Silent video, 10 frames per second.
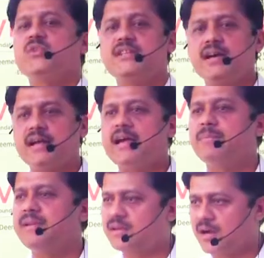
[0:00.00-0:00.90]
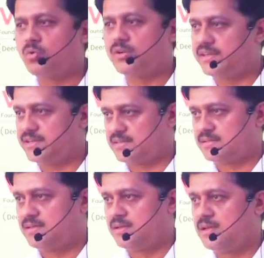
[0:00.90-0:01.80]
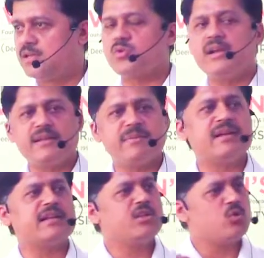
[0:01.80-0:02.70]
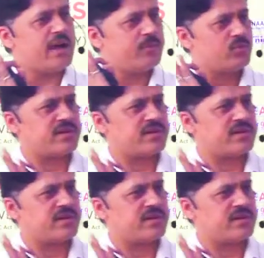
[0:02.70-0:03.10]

which are happening nowadays. So ultimately you have to